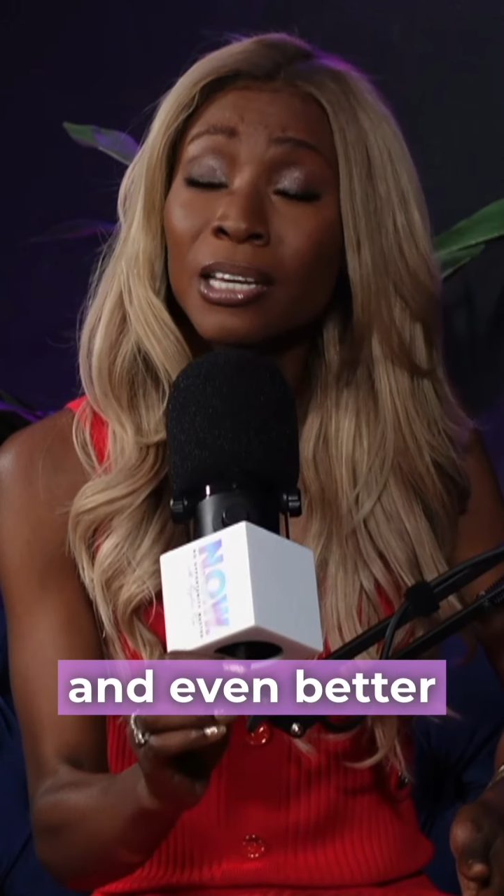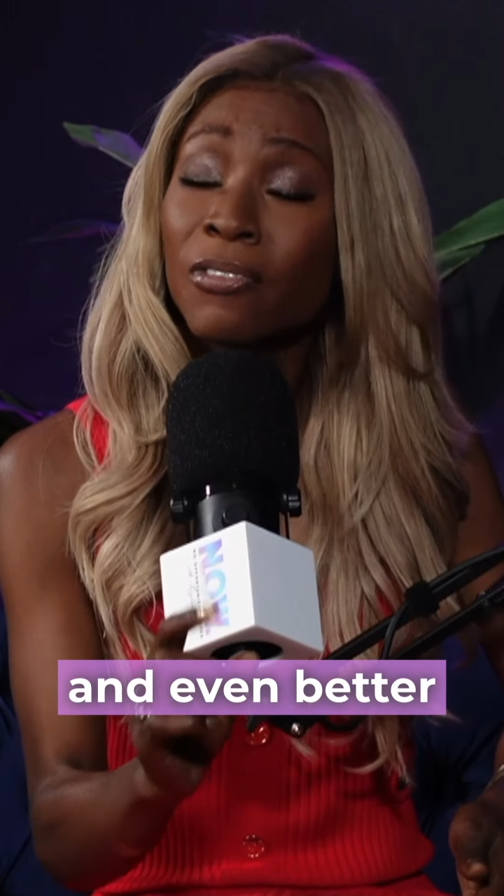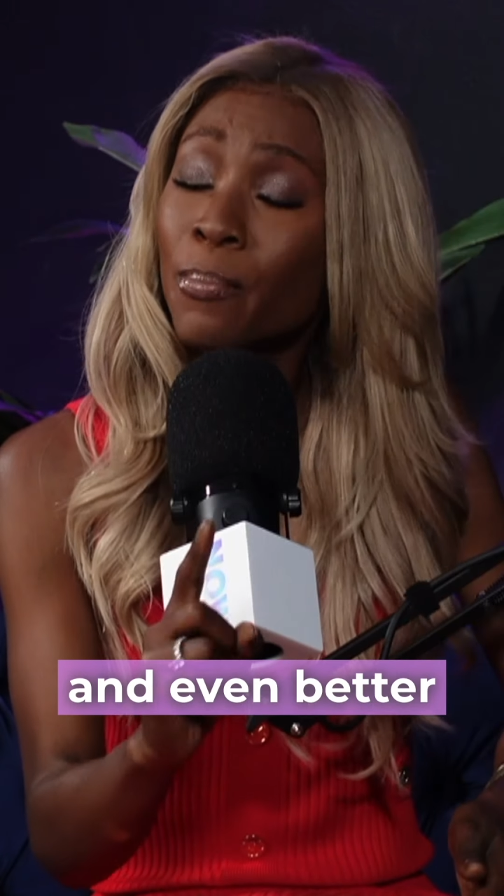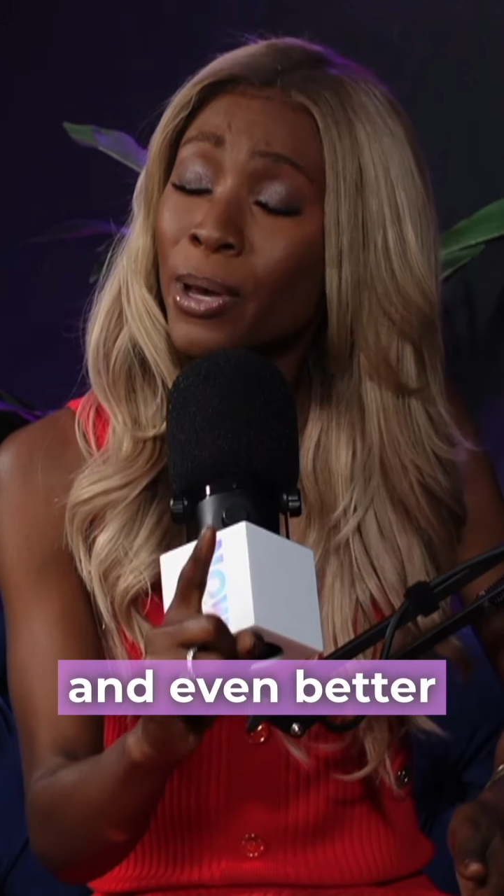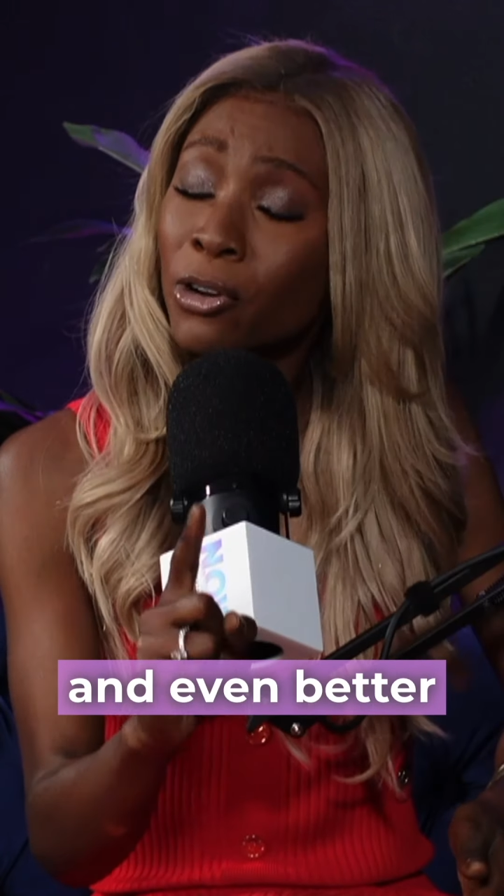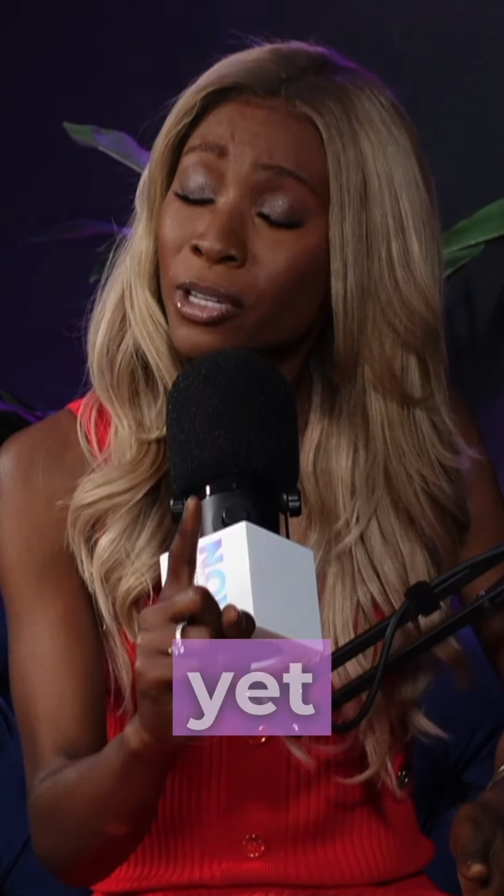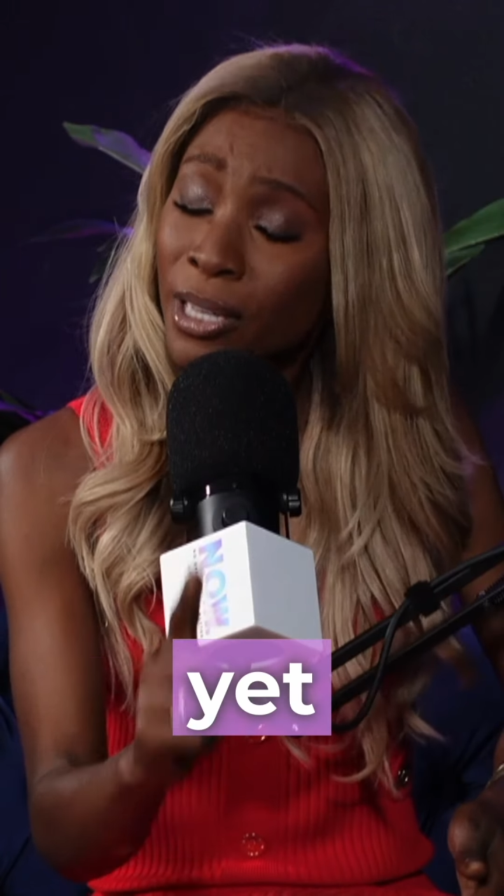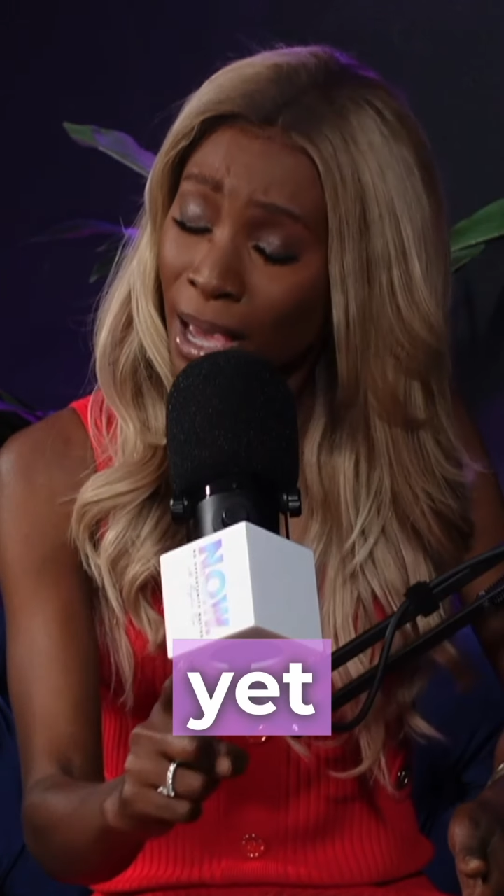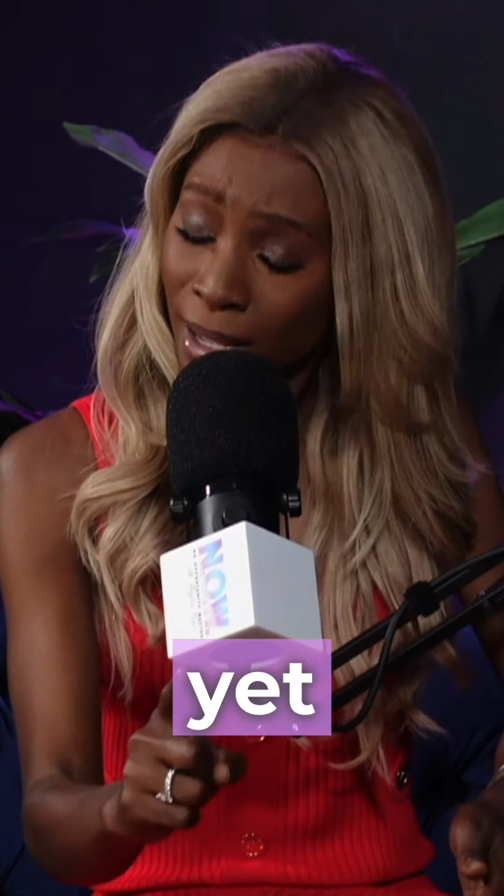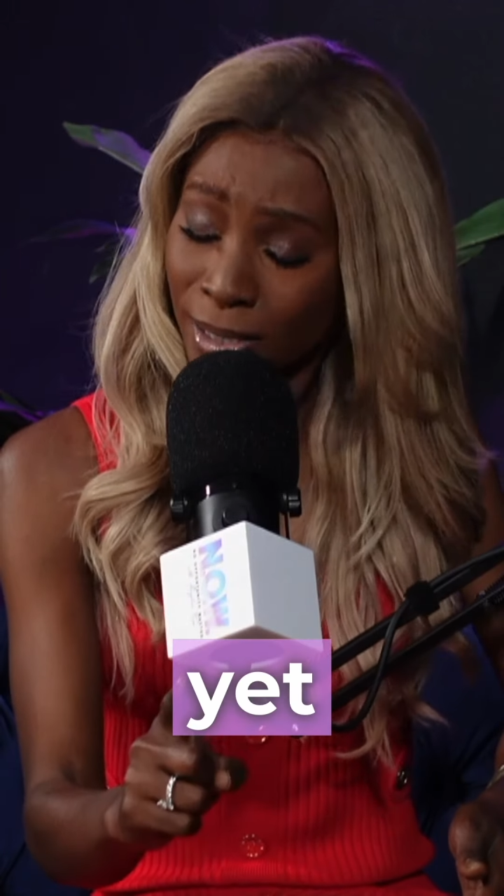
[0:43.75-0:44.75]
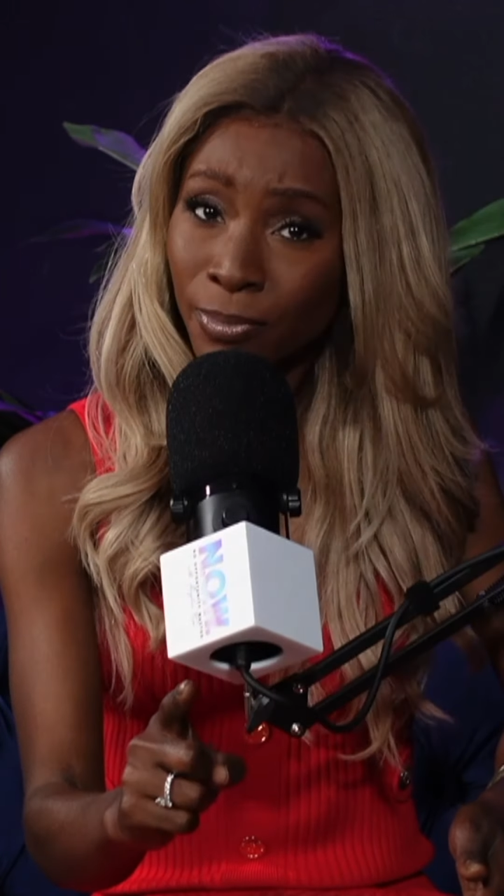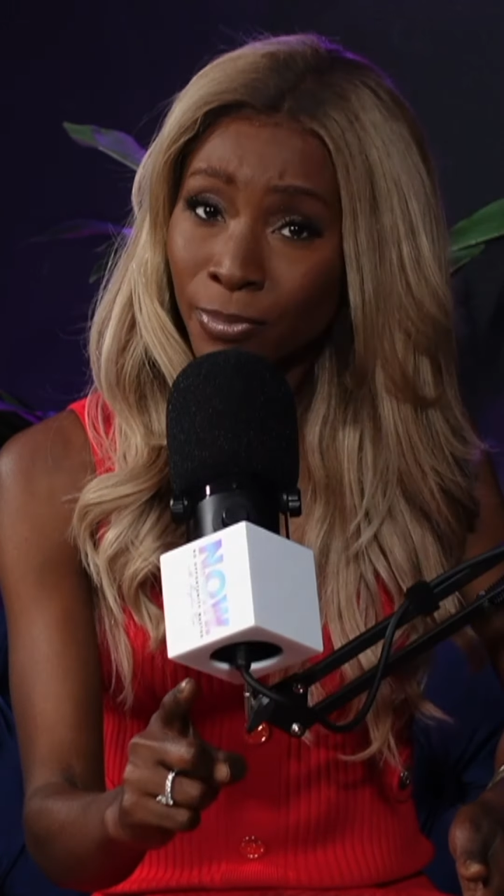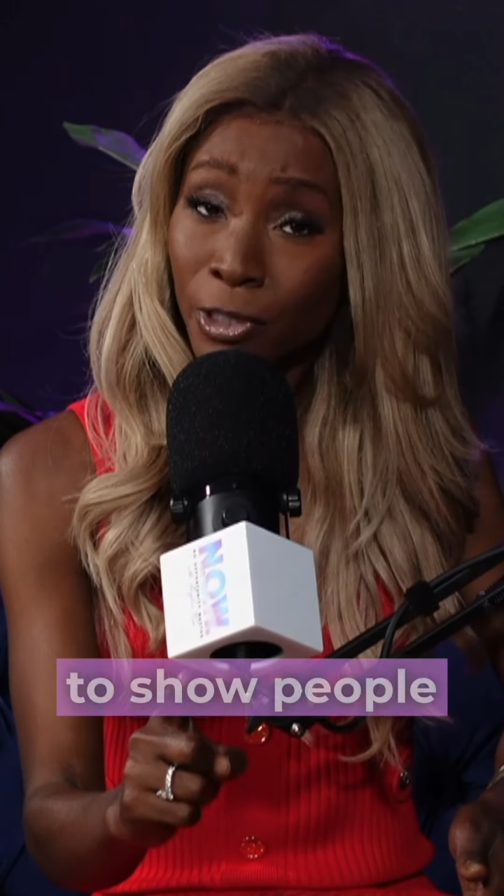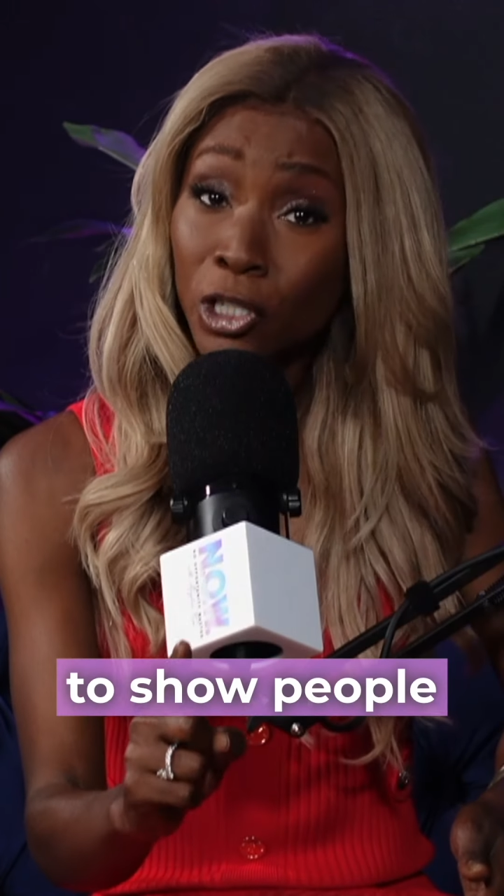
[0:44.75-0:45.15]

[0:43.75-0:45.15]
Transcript: even better yet,